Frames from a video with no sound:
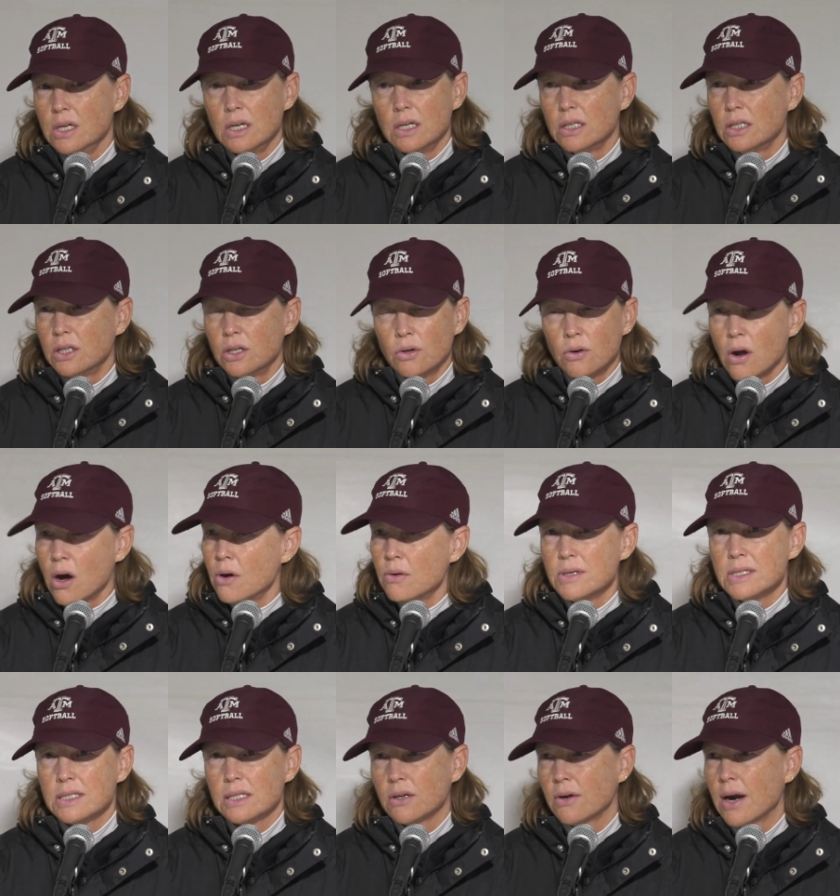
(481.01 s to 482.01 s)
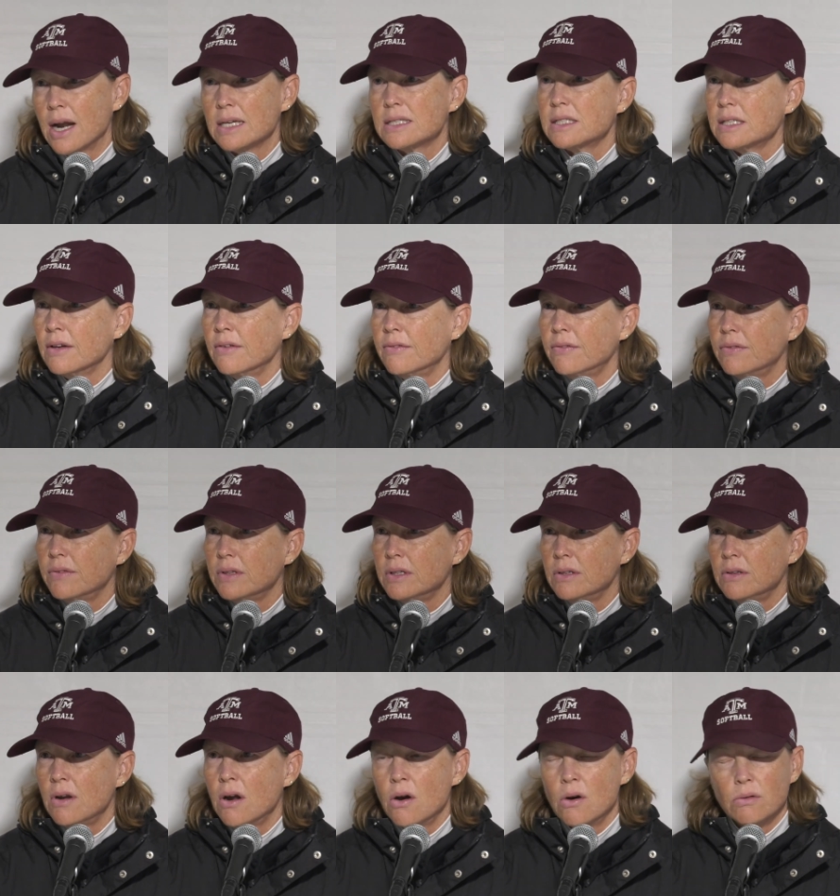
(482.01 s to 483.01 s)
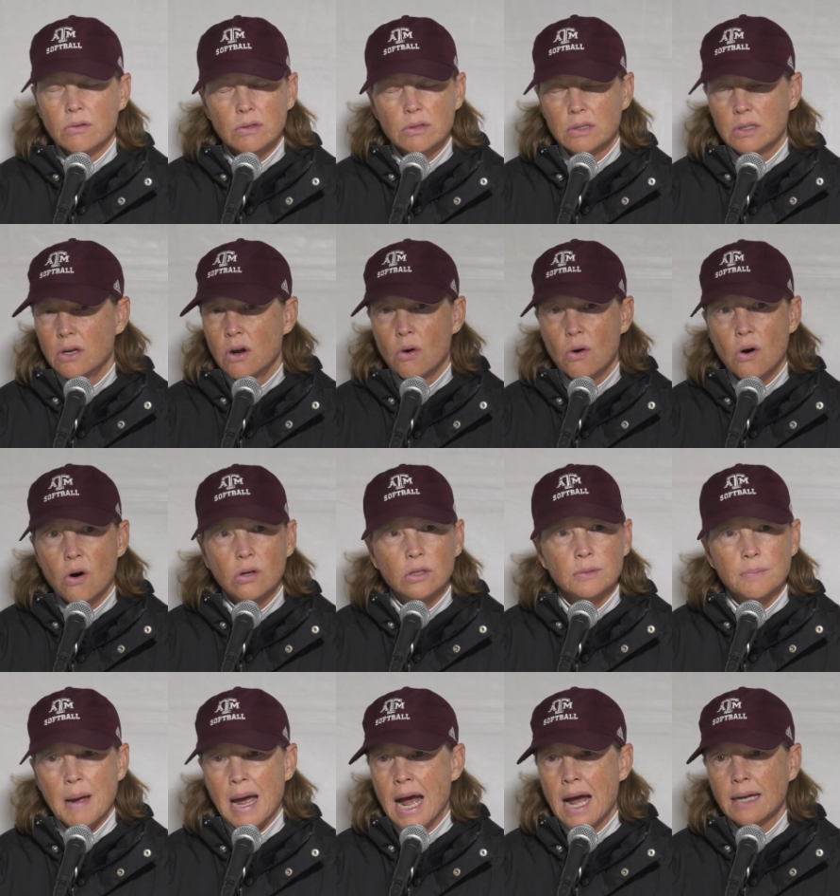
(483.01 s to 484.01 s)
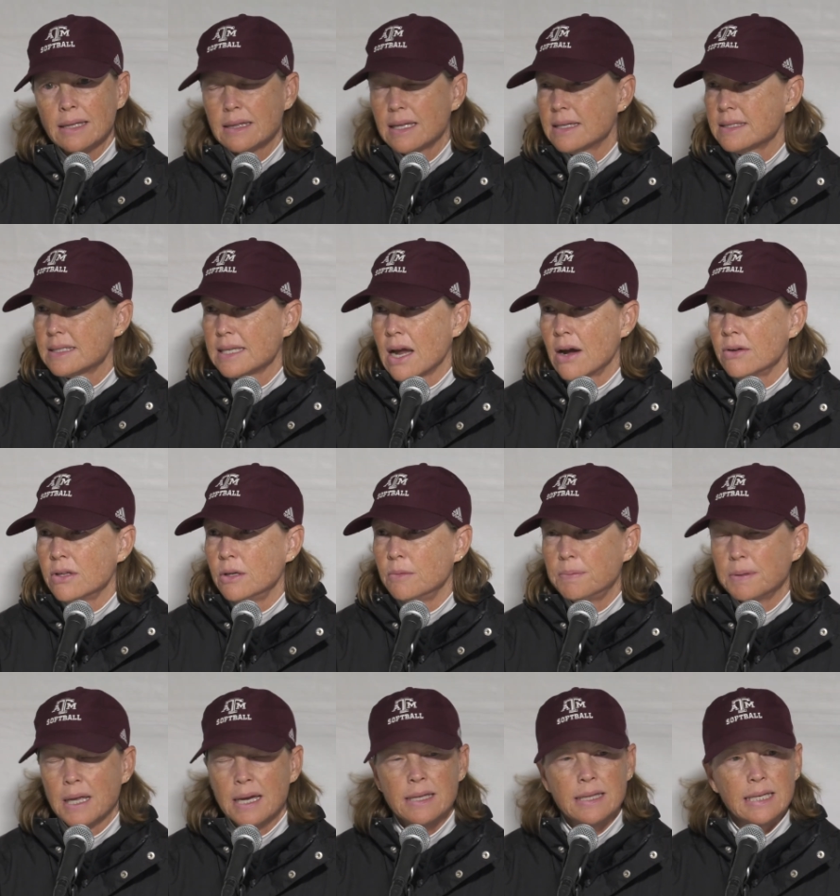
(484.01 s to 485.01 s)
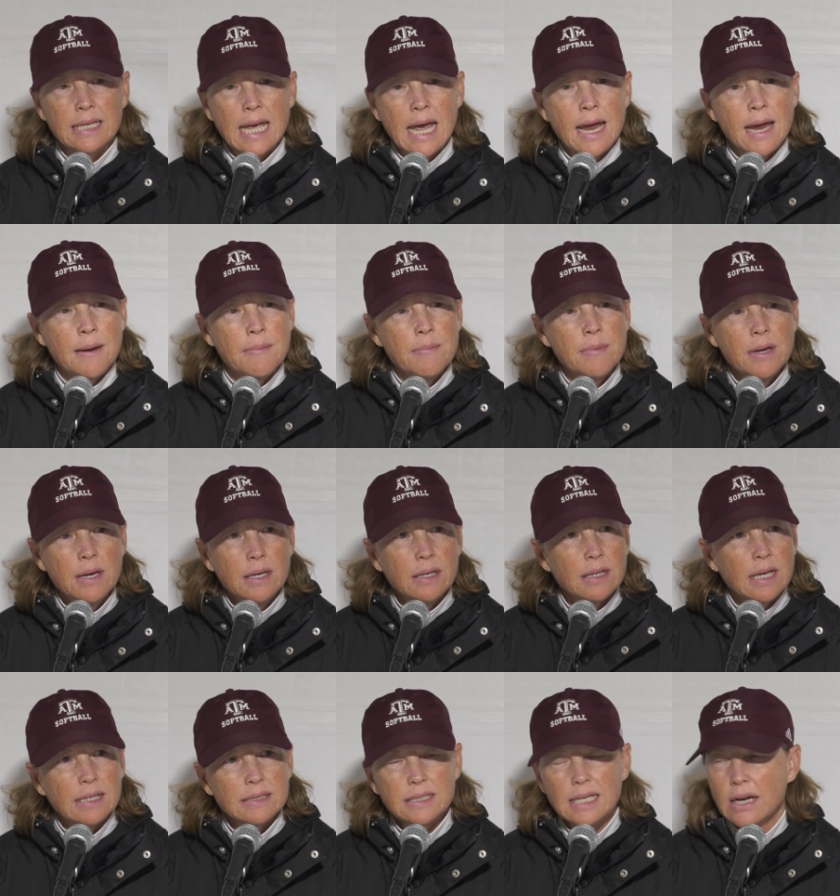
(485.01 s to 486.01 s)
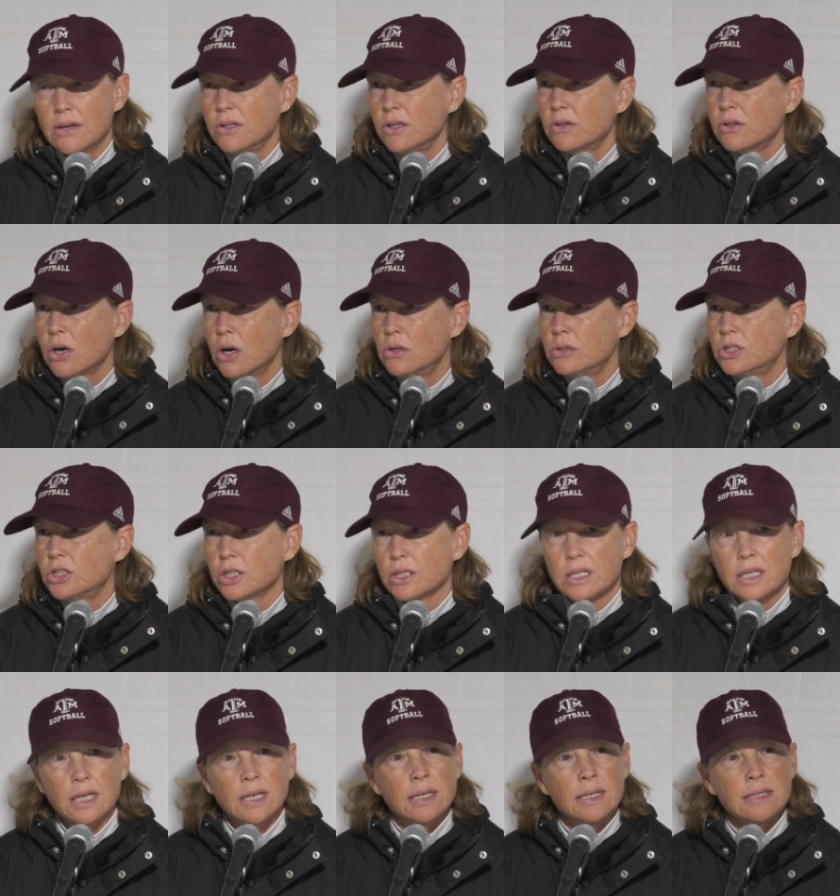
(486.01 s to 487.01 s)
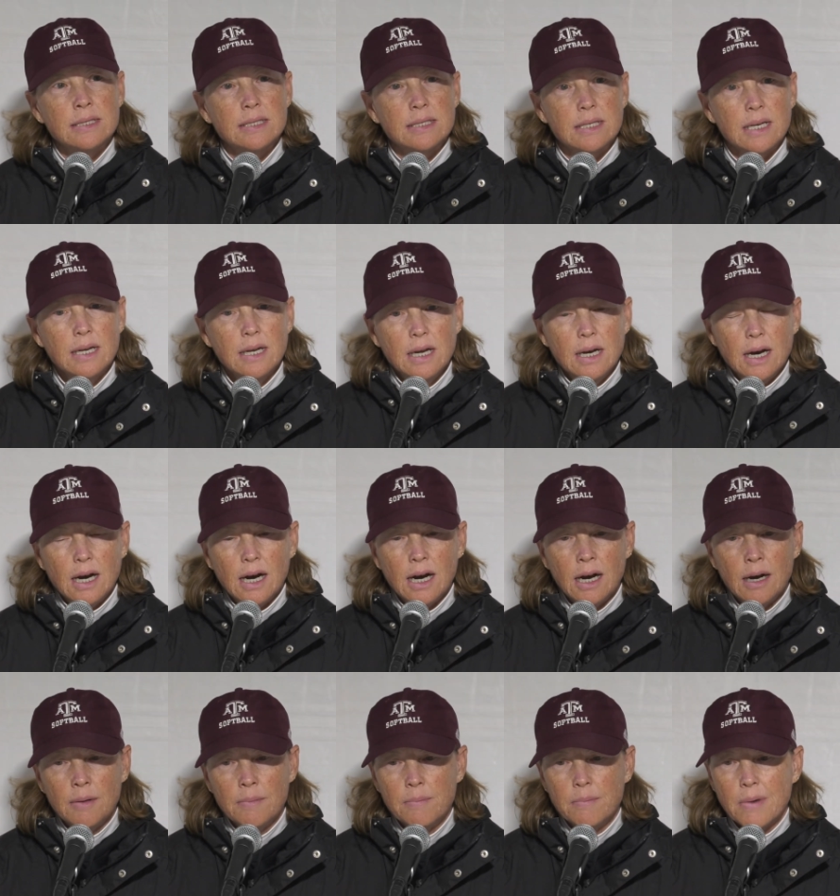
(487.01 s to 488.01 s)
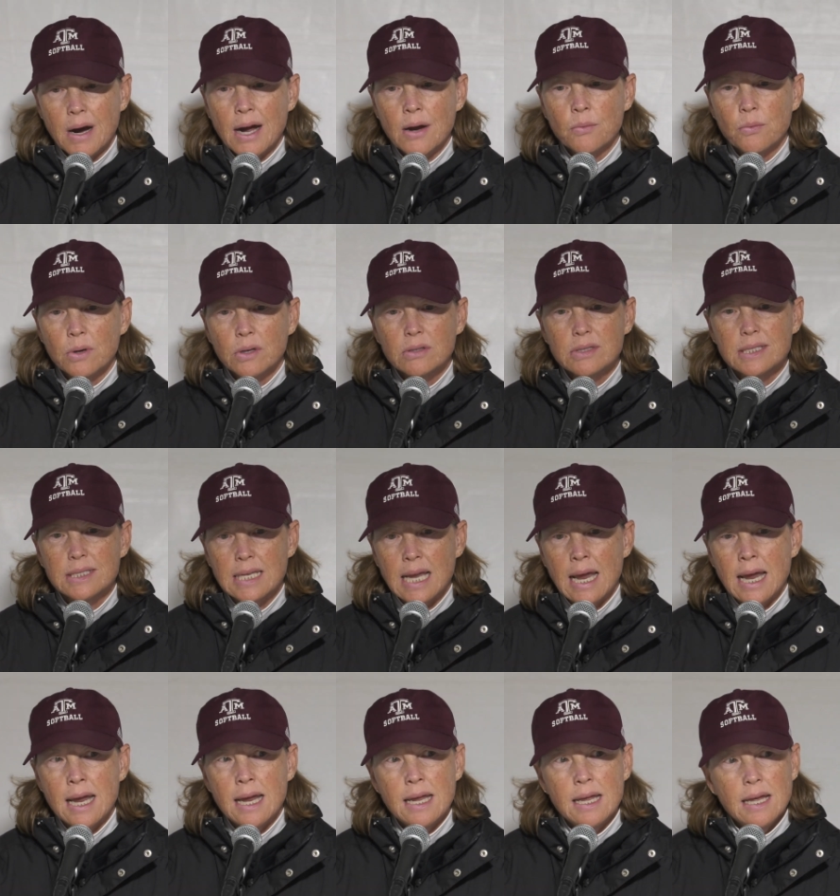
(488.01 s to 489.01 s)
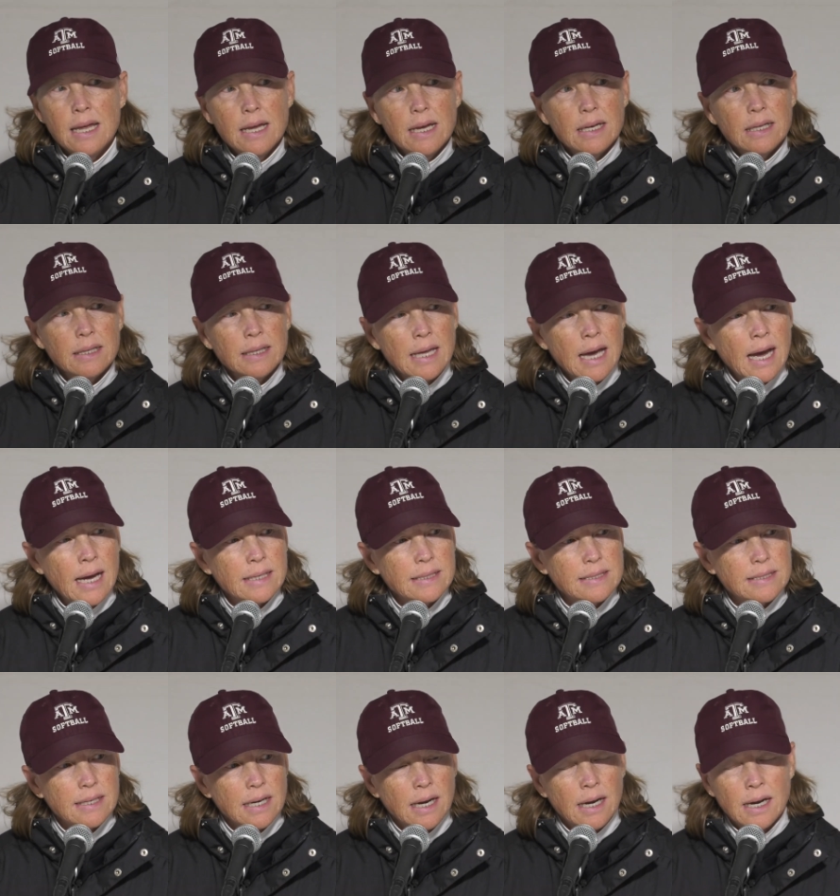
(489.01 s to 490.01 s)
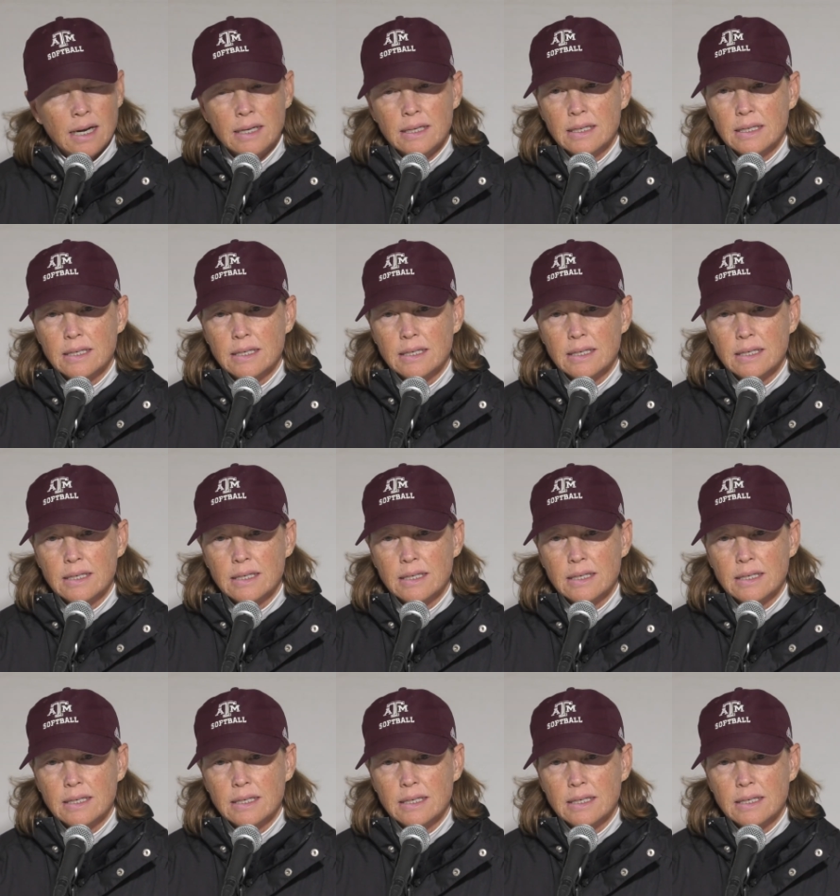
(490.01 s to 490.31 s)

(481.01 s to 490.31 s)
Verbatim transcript: you're always aggressive. You don't you don't hold back. That's how you play the game. That's how you coach your kids. Um, I will say that uh,